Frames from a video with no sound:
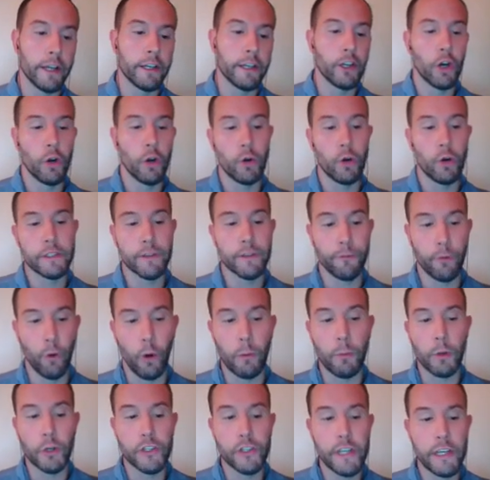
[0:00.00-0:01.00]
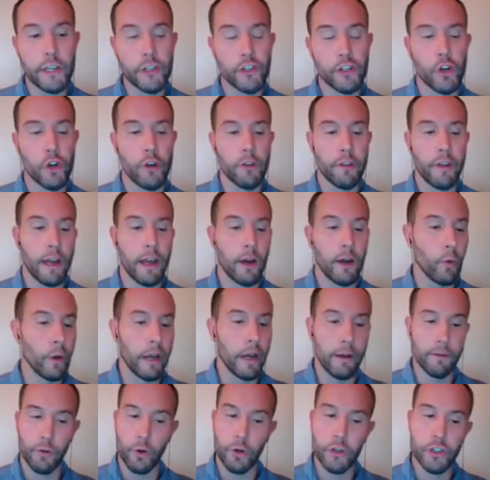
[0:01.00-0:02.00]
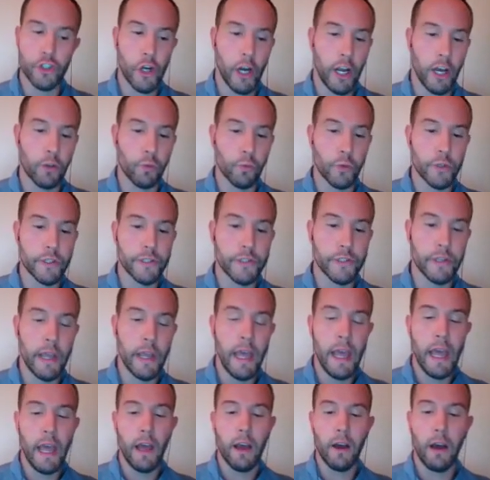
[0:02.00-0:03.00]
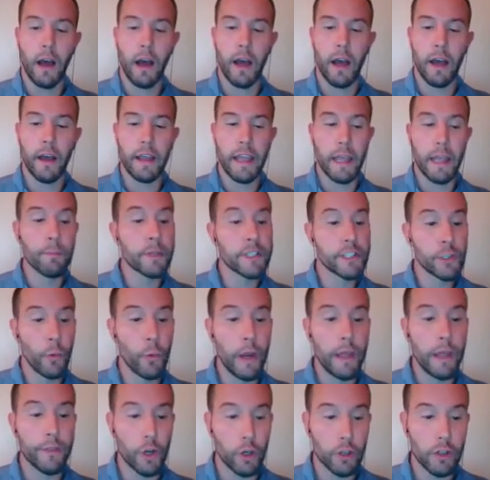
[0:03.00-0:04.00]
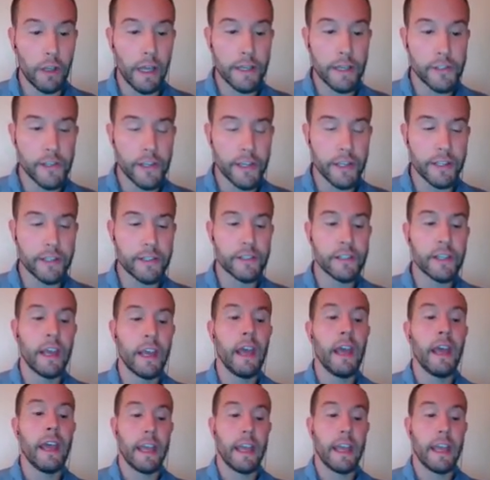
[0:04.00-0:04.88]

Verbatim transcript: I know as a former teacher that whenever a child was uh, in between their lessons,